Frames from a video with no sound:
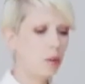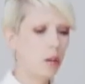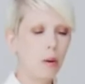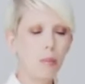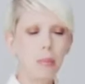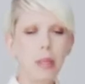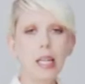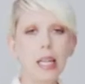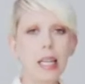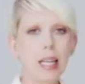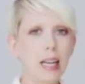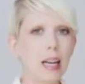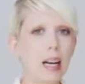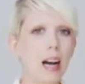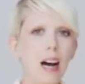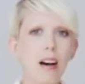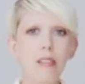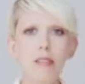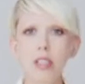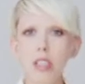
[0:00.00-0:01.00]
completely
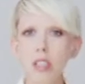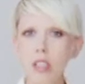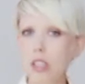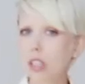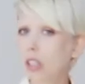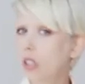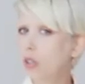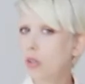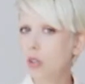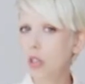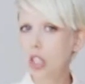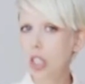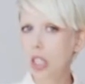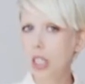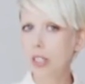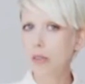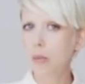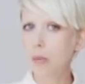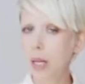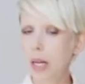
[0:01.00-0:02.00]
covered the new
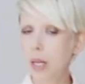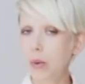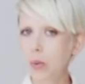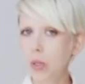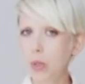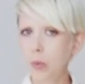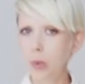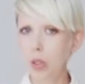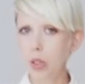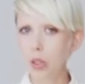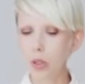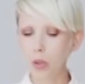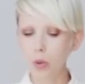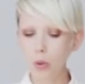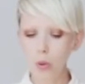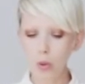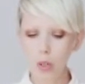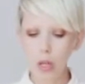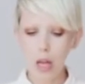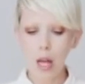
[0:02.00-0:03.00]
sheet of plywood with
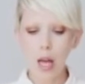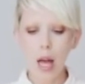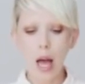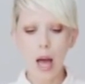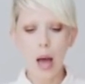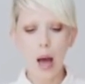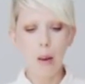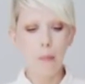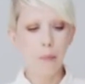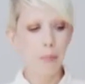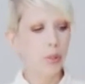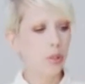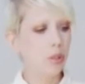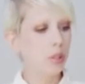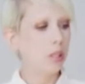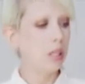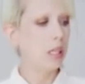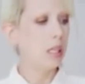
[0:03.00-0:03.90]
glue and put